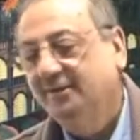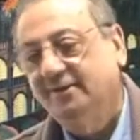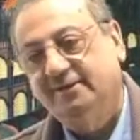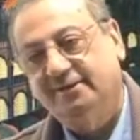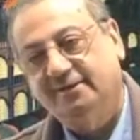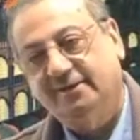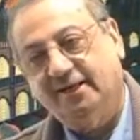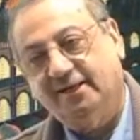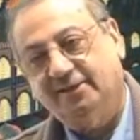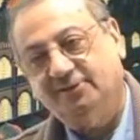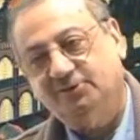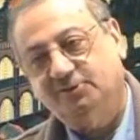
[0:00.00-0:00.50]

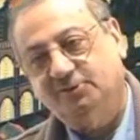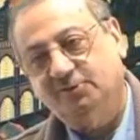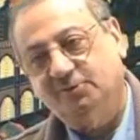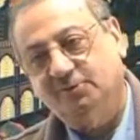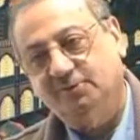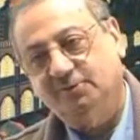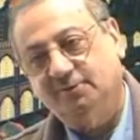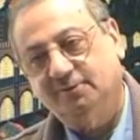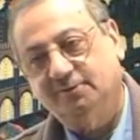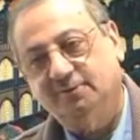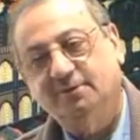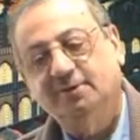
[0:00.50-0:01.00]

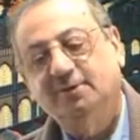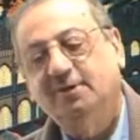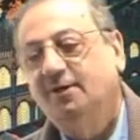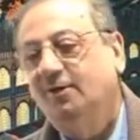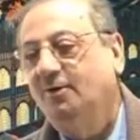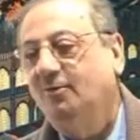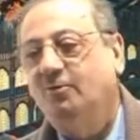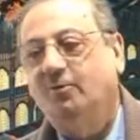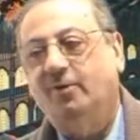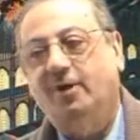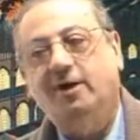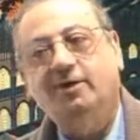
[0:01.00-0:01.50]
naskunu.
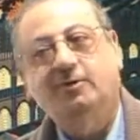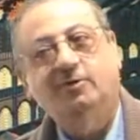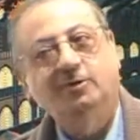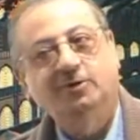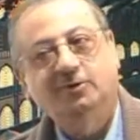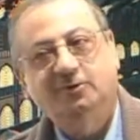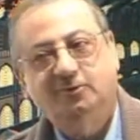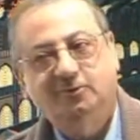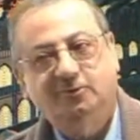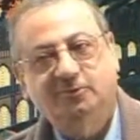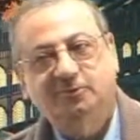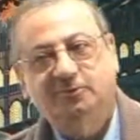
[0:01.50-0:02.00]
We are going
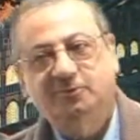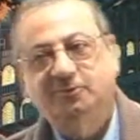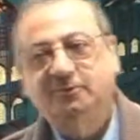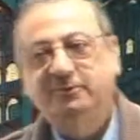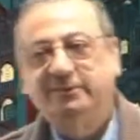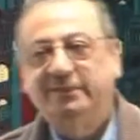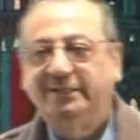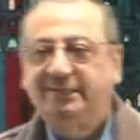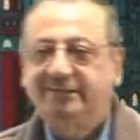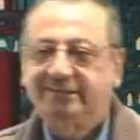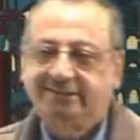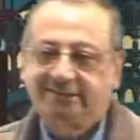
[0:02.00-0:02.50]
to do
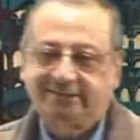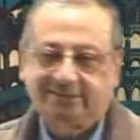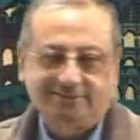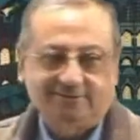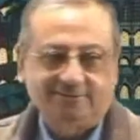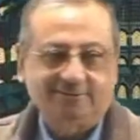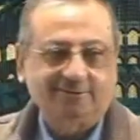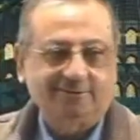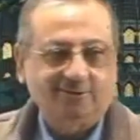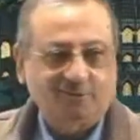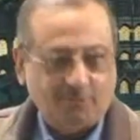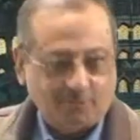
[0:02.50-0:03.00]
this
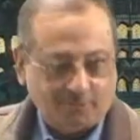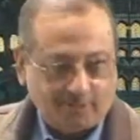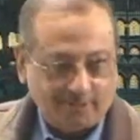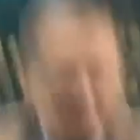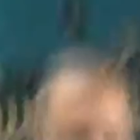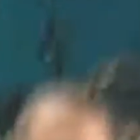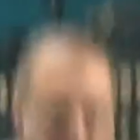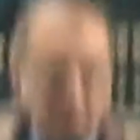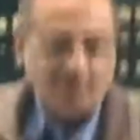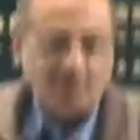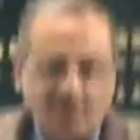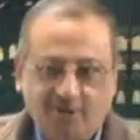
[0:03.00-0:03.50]
quite
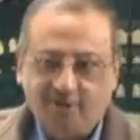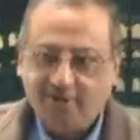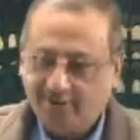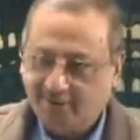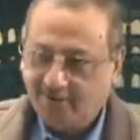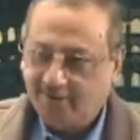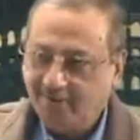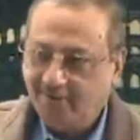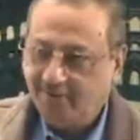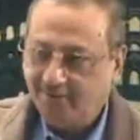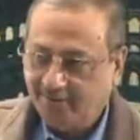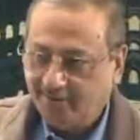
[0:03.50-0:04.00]
a lot,
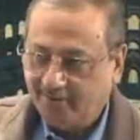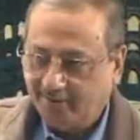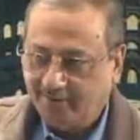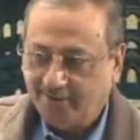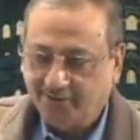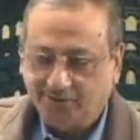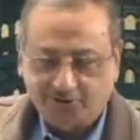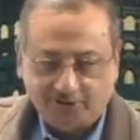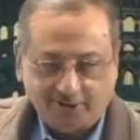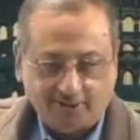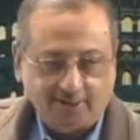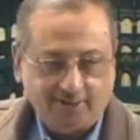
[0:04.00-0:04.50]

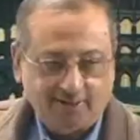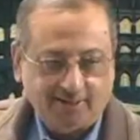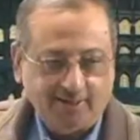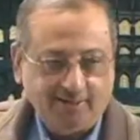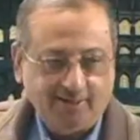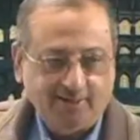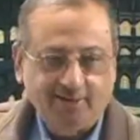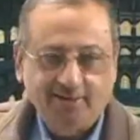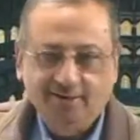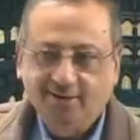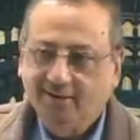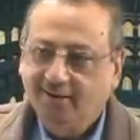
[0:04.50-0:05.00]
inshallah.
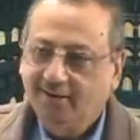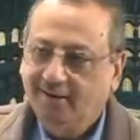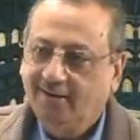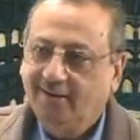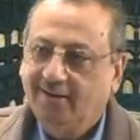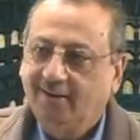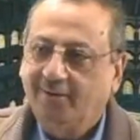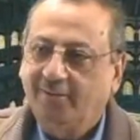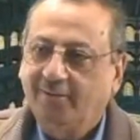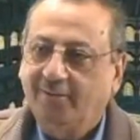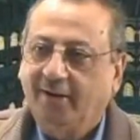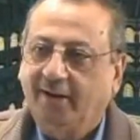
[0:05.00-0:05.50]

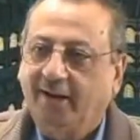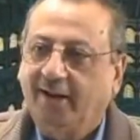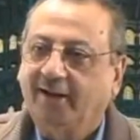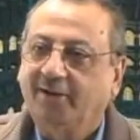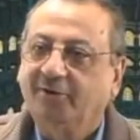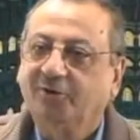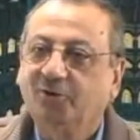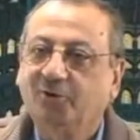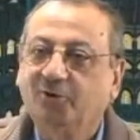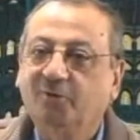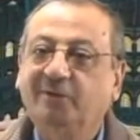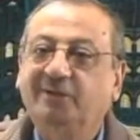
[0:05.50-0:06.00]
And
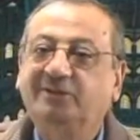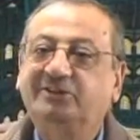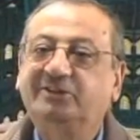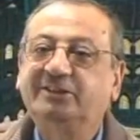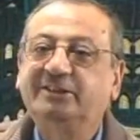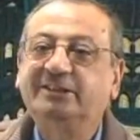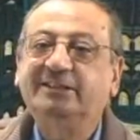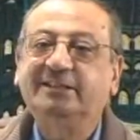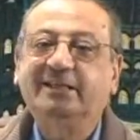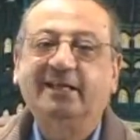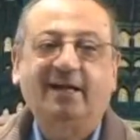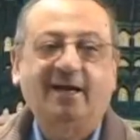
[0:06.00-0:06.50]
you will
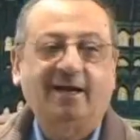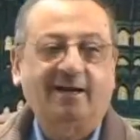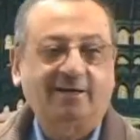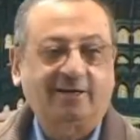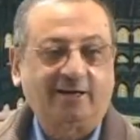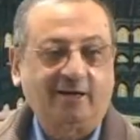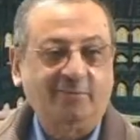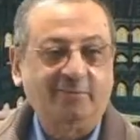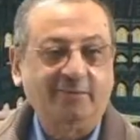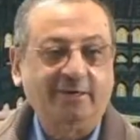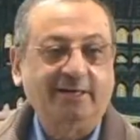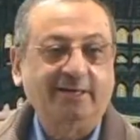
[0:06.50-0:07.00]
see they are
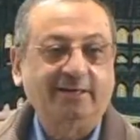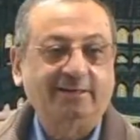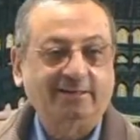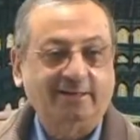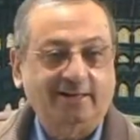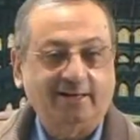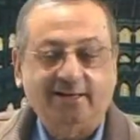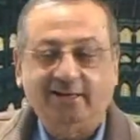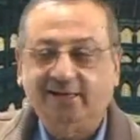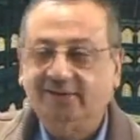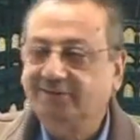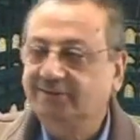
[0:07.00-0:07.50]
coming in the
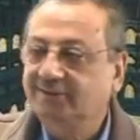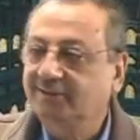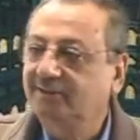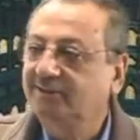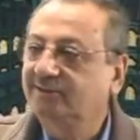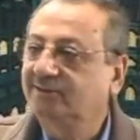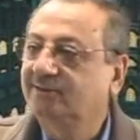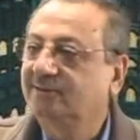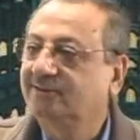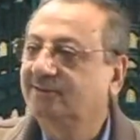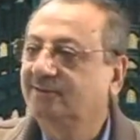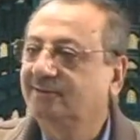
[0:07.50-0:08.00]

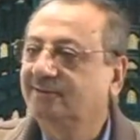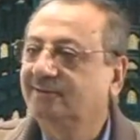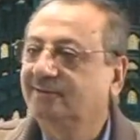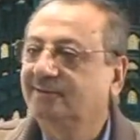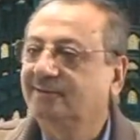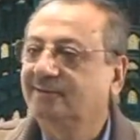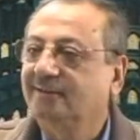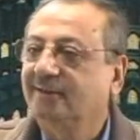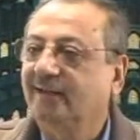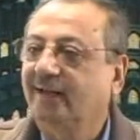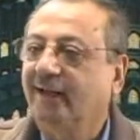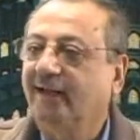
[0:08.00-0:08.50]
lessons,
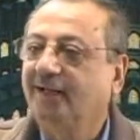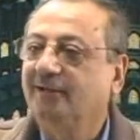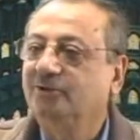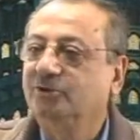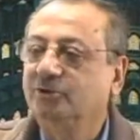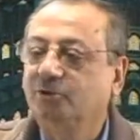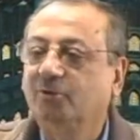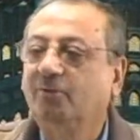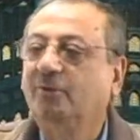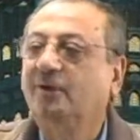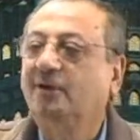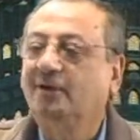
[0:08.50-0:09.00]
and
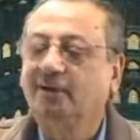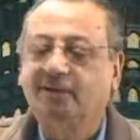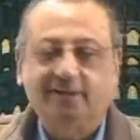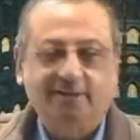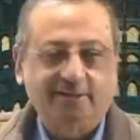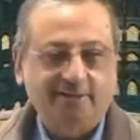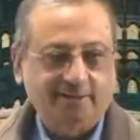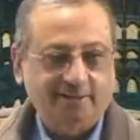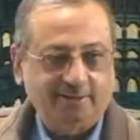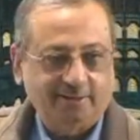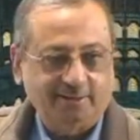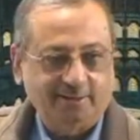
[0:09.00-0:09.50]
you will
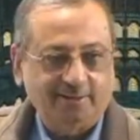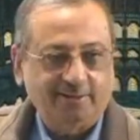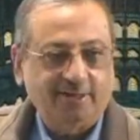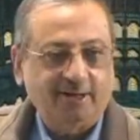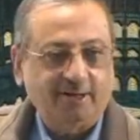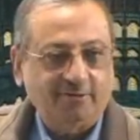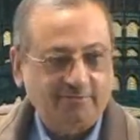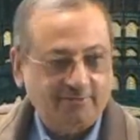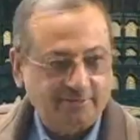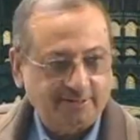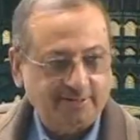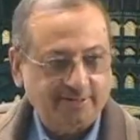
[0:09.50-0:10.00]

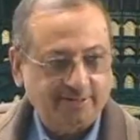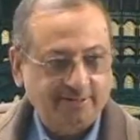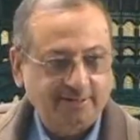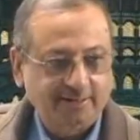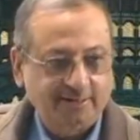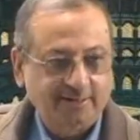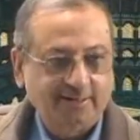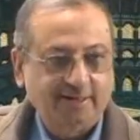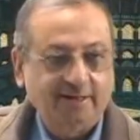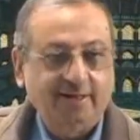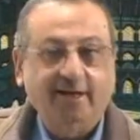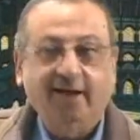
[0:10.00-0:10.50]
love it.
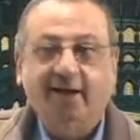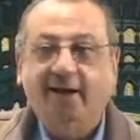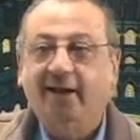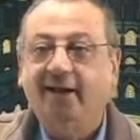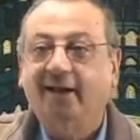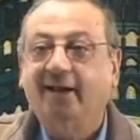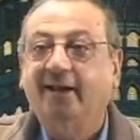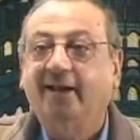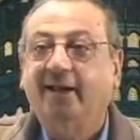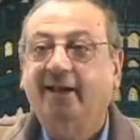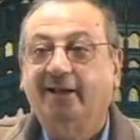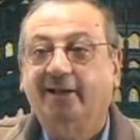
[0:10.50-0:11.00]

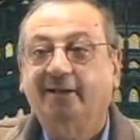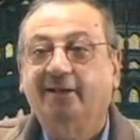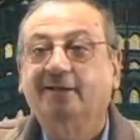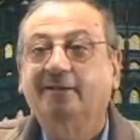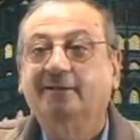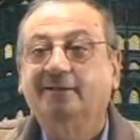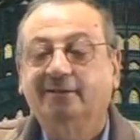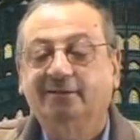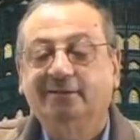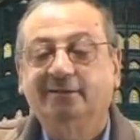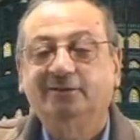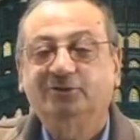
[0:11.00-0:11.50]
And
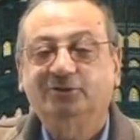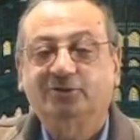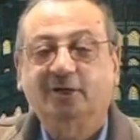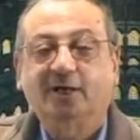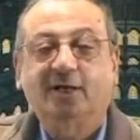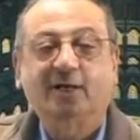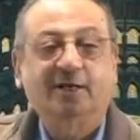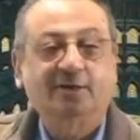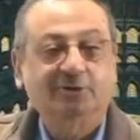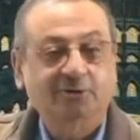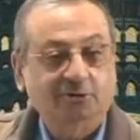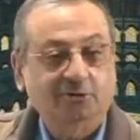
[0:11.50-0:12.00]

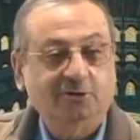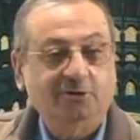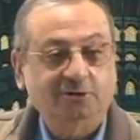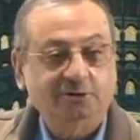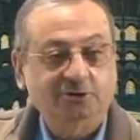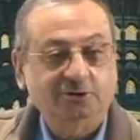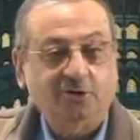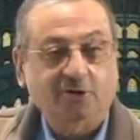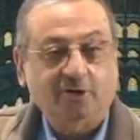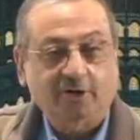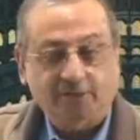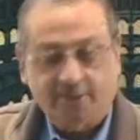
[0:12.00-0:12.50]
inshallah, you'll
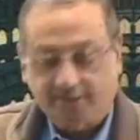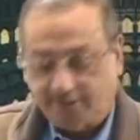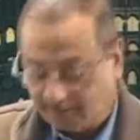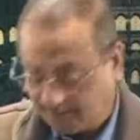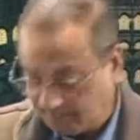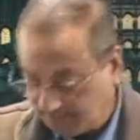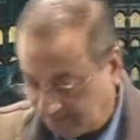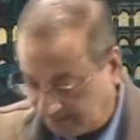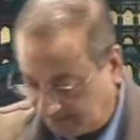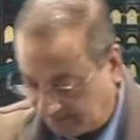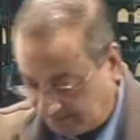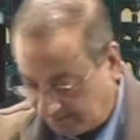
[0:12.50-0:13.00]
enjoy it,
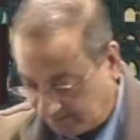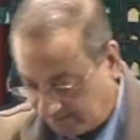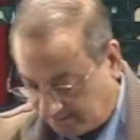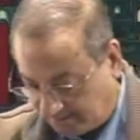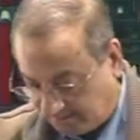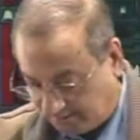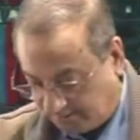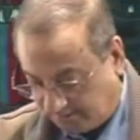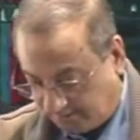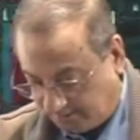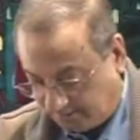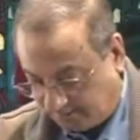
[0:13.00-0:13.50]
brother.
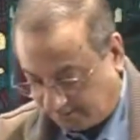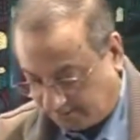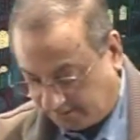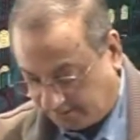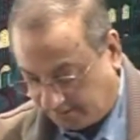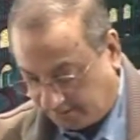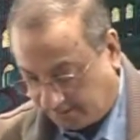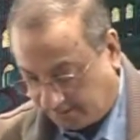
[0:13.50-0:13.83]
Okay.